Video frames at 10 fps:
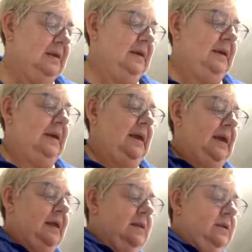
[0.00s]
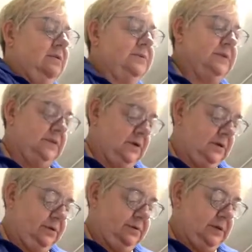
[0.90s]
And again, using the
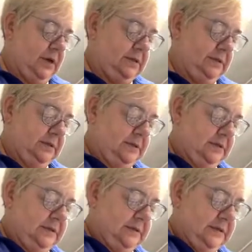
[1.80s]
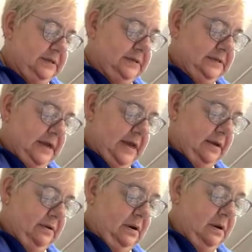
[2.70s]
glue dots to stick
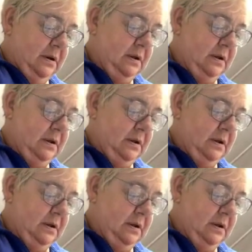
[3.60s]
down